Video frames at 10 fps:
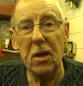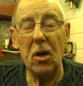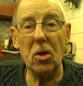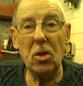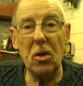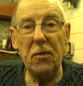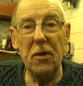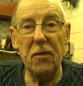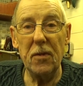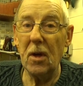I don't know if
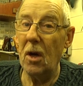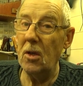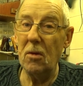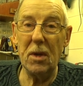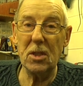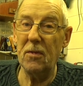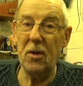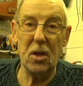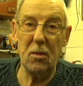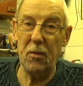you must have
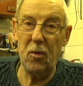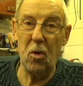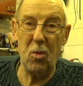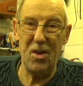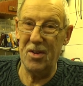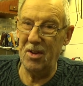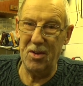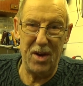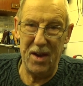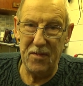heard it before. Well, I know you
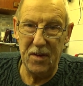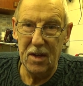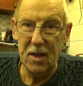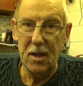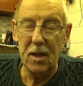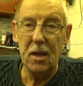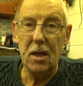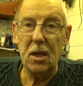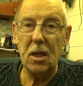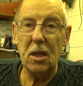have.
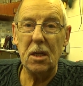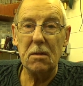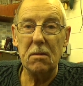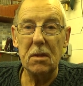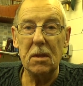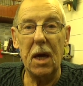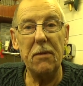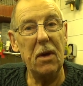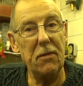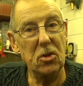Have
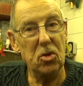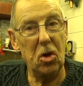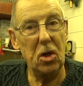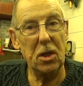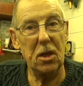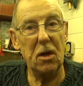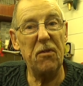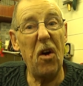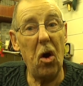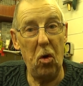you ever tried a
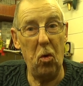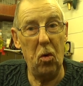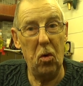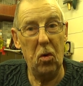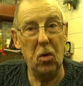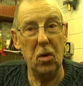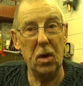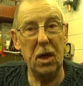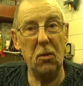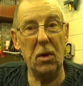file?
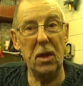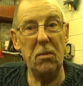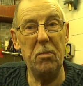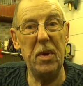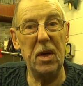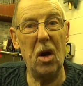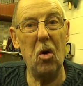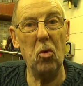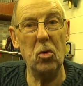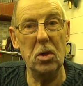Get one of them big
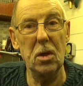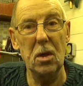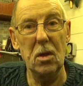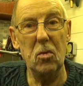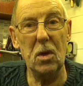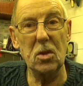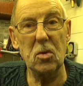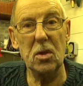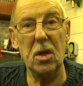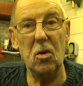old ones
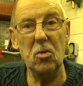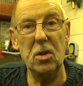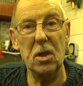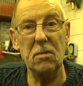that the old